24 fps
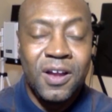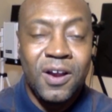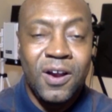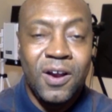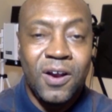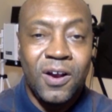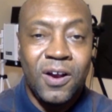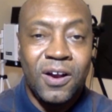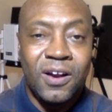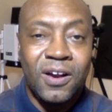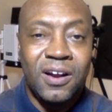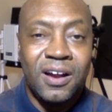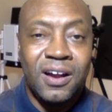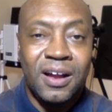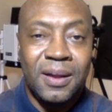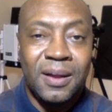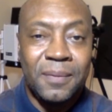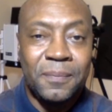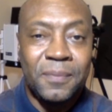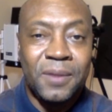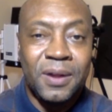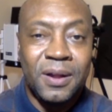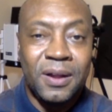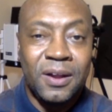
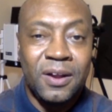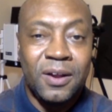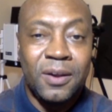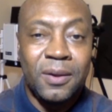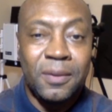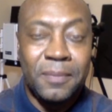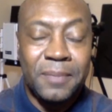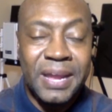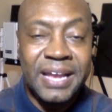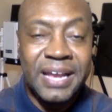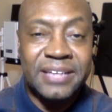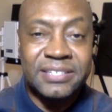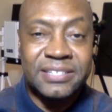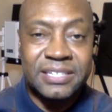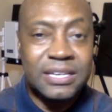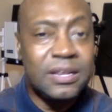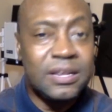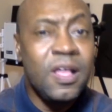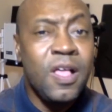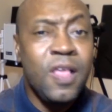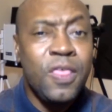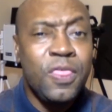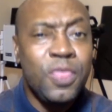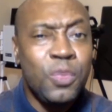
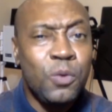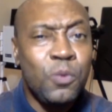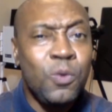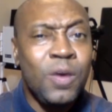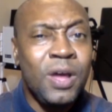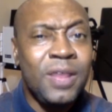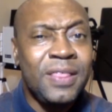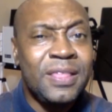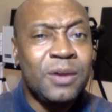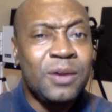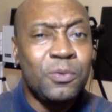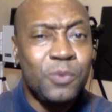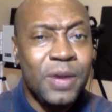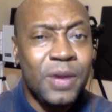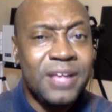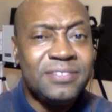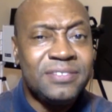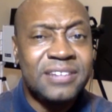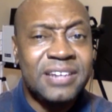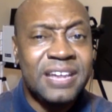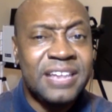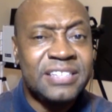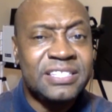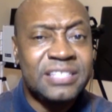amazing. The one that
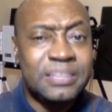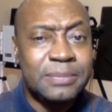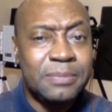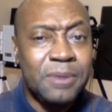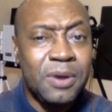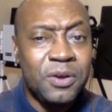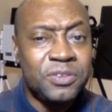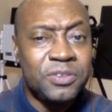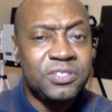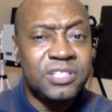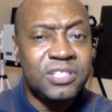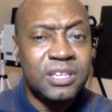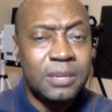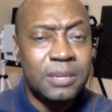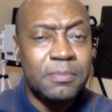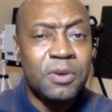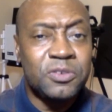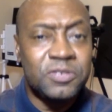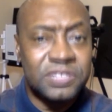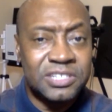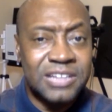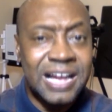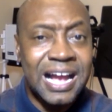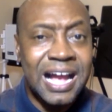resonates the most and the
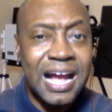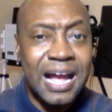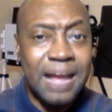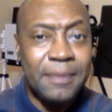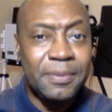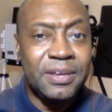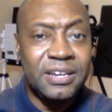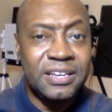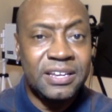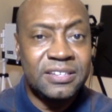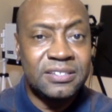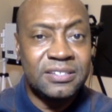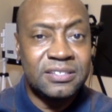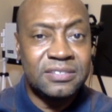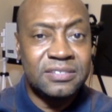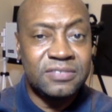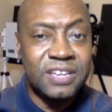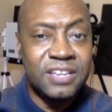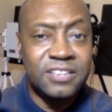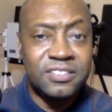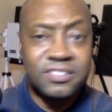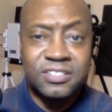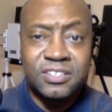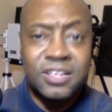most common
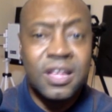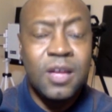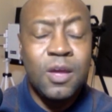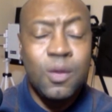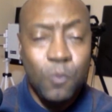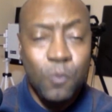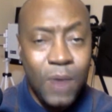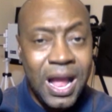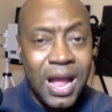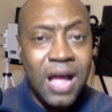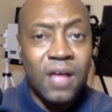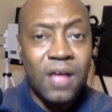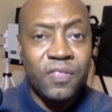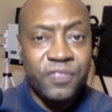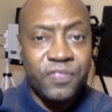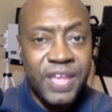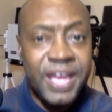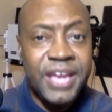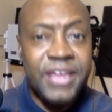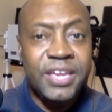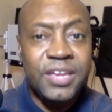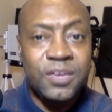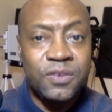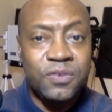is, wow,
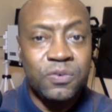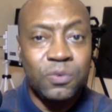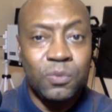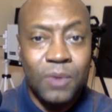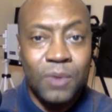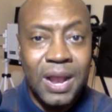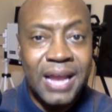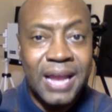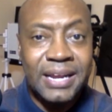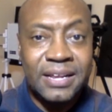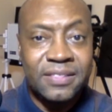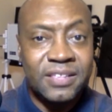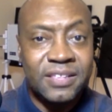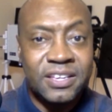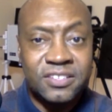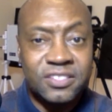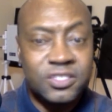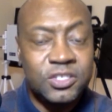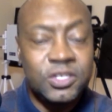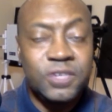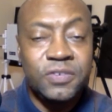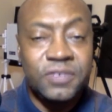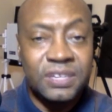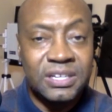thank you for writing
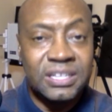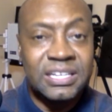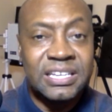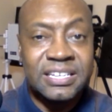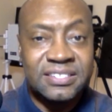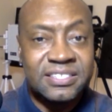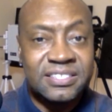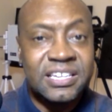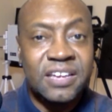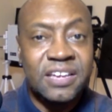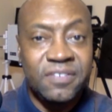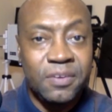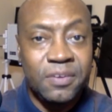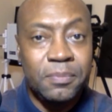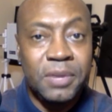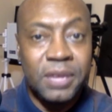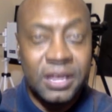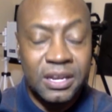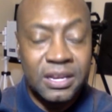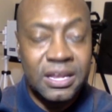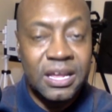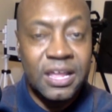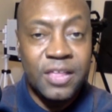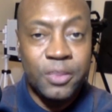this. You've at least given me
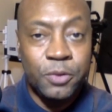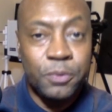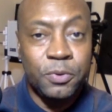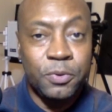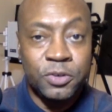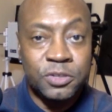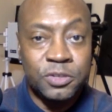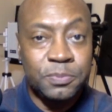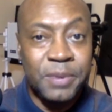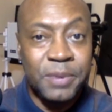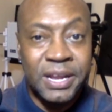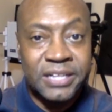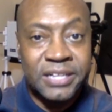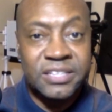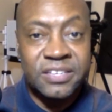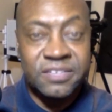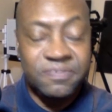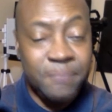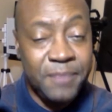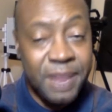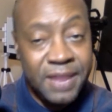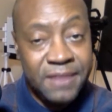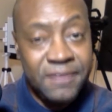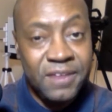another perspective.
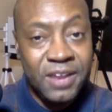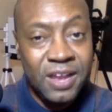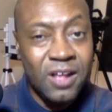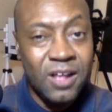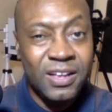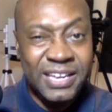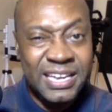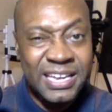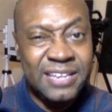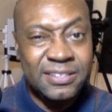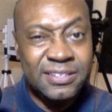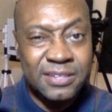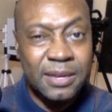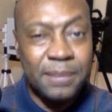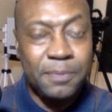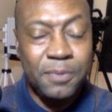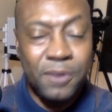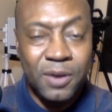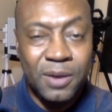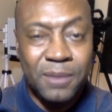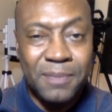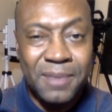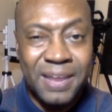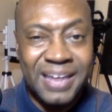Maybe I'll ease up
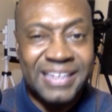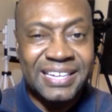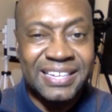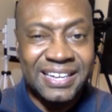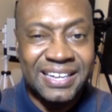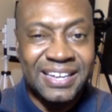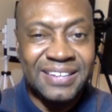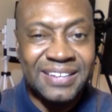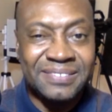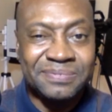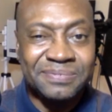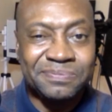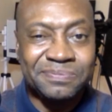on my kid.